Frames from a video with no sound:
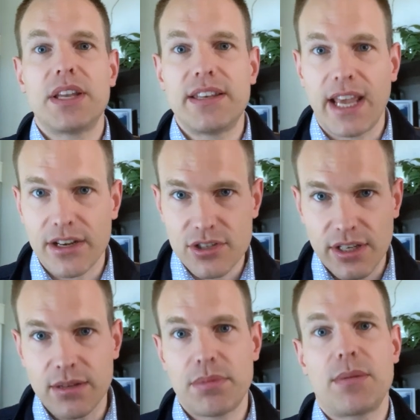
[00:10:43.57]

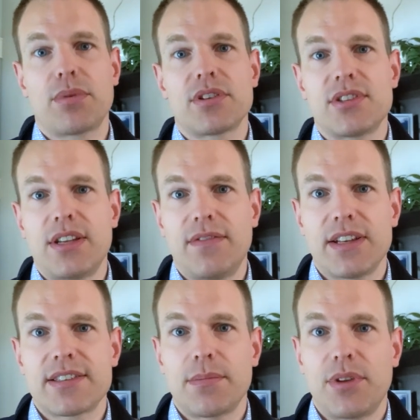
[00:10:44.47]
potentially be perceived
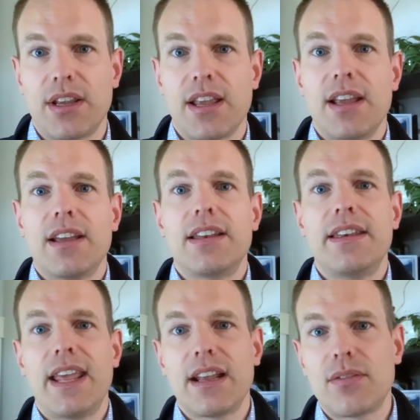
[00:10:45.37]
as something
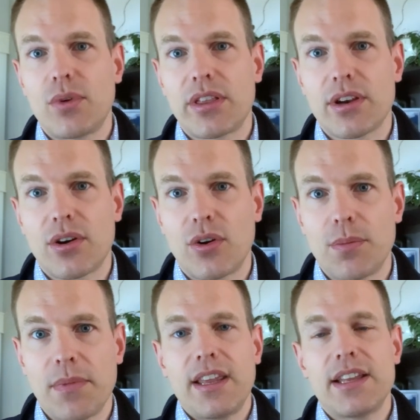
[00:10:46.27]
negative with their home.